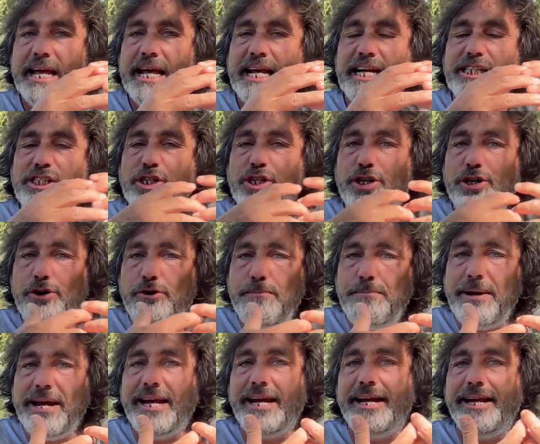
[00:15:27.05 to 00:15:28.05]
It's you
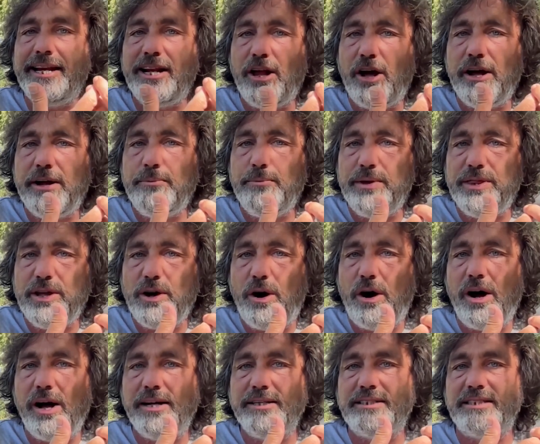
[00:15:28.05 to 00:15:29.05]
being in line with your
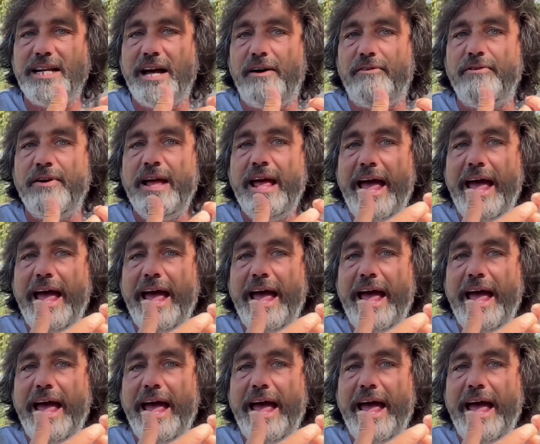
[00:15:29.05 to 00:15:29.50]
higher self